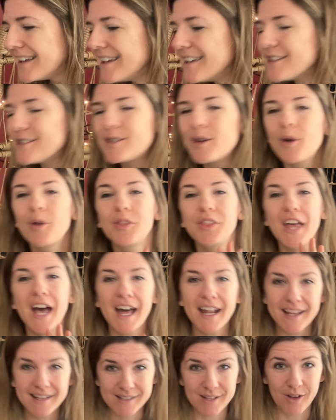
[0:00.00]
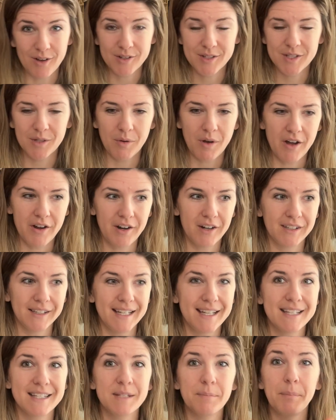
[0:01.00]
So that is also on our
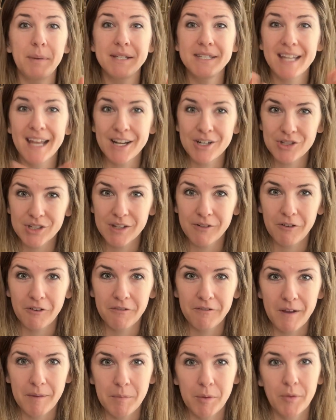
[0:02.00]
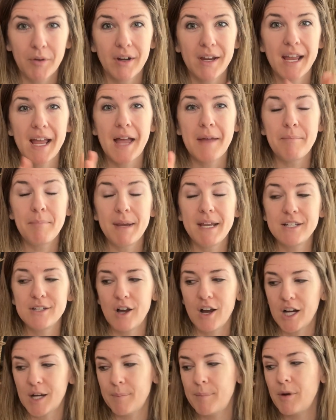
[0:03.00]
list potentially for February. I may
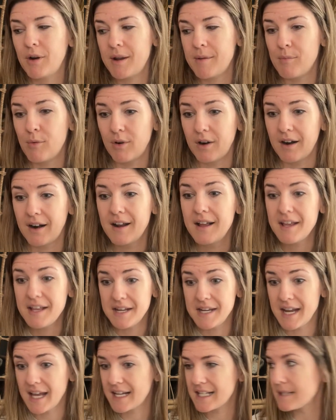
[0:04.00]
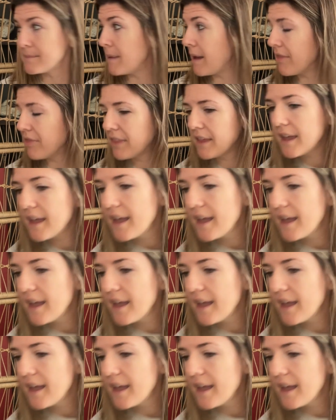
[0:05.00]
talk about it more next month.